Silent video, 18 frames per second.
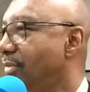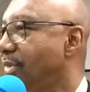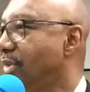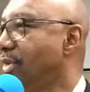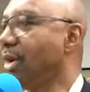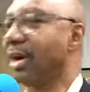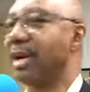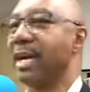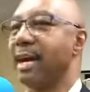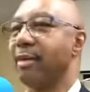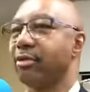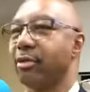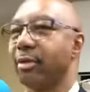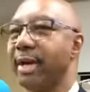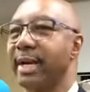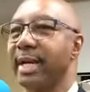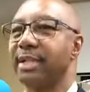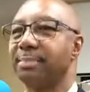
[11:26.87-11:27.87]
You ought to have
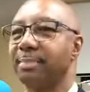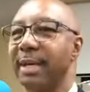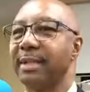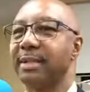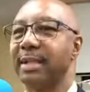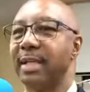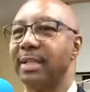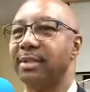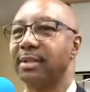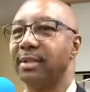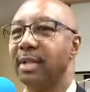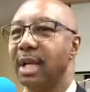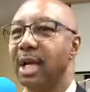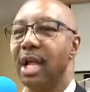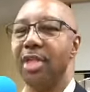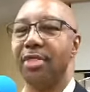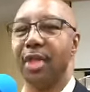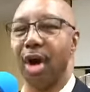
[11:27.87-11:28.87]
great expectations.
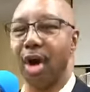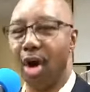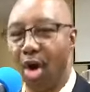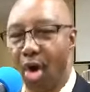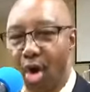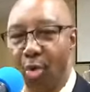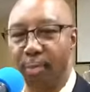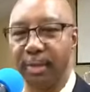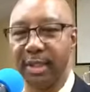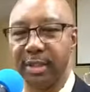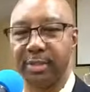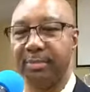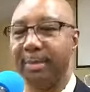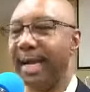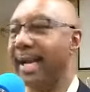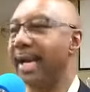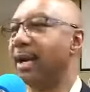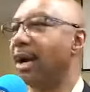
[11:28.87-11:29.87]
The homeless
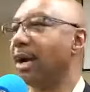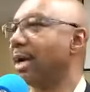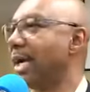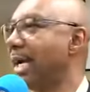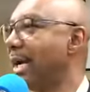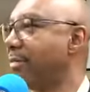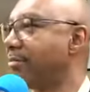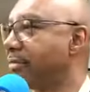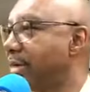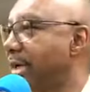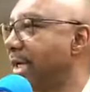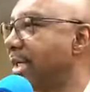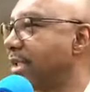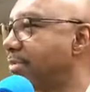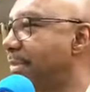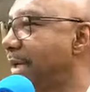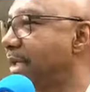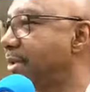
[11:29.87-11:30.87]
man ought to have great
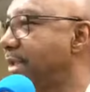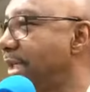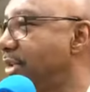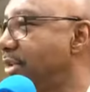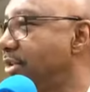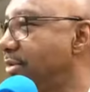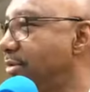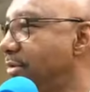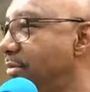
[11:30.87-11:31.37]
expectations.